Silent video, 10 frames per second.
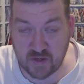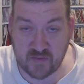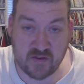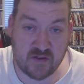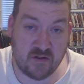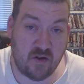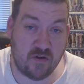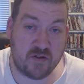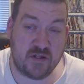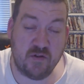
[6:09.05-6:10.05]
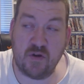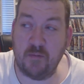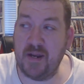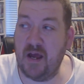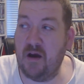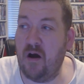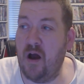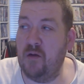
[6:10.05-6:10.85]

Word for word: There's a lot still coming out. I